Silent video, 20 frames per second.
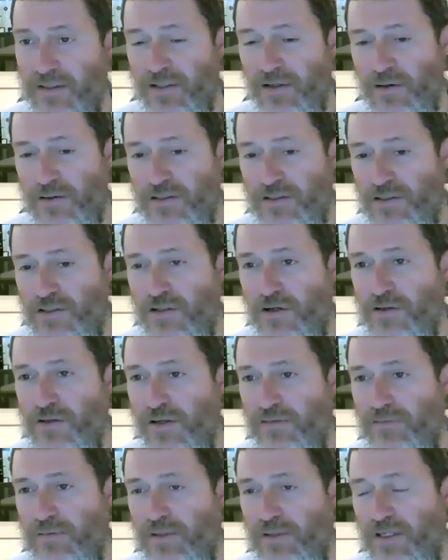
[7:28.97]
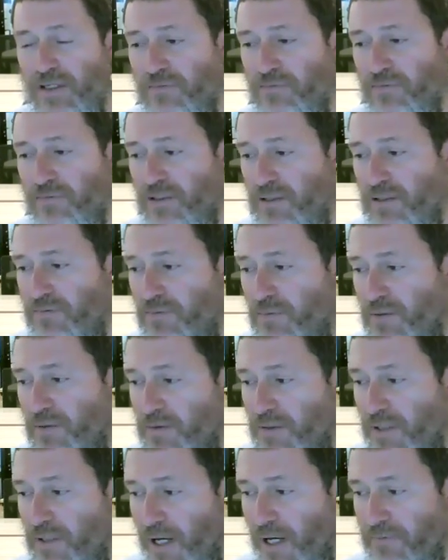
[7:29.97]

Goes to show you have to be careful even when you